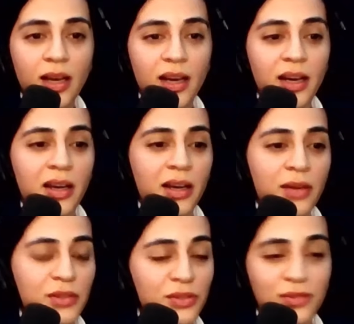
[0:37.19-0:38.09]

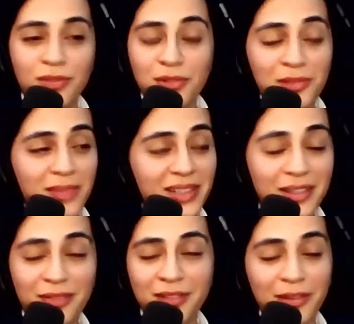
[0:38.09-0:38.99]

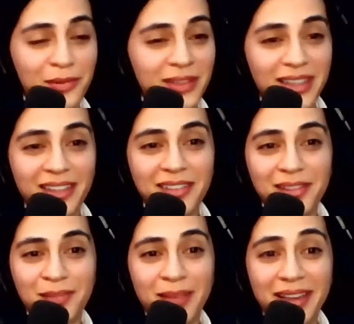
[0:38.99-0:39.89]
And no one else
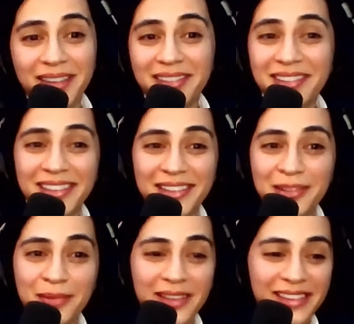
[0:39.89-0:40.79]
mattered, to
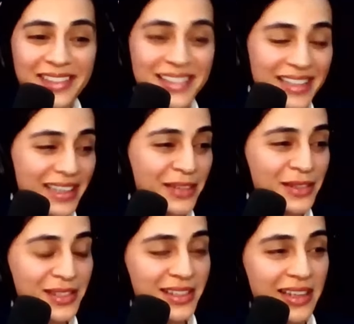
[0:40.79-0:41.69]
be honest. I
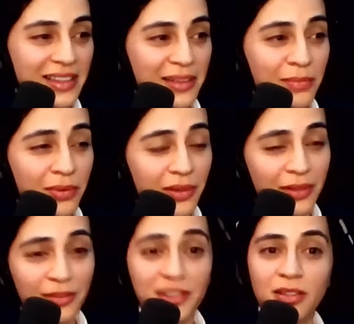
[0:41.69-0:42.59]
was, I think, probably
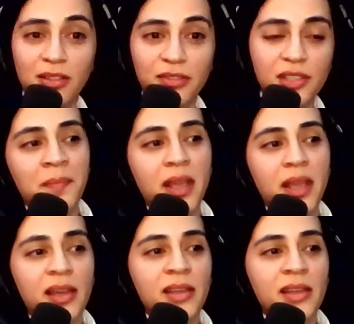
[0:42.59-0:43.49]
very selfish.
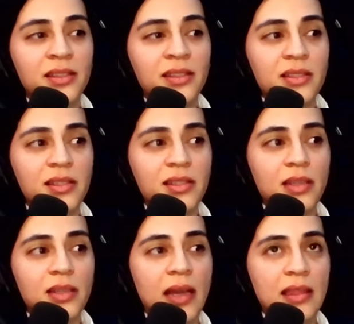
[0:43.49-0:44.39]
And
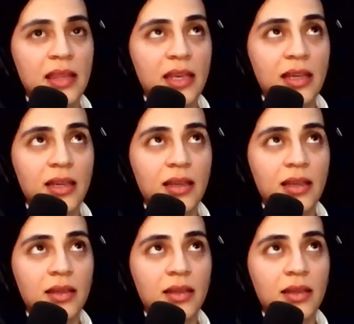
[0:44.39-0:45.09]
I think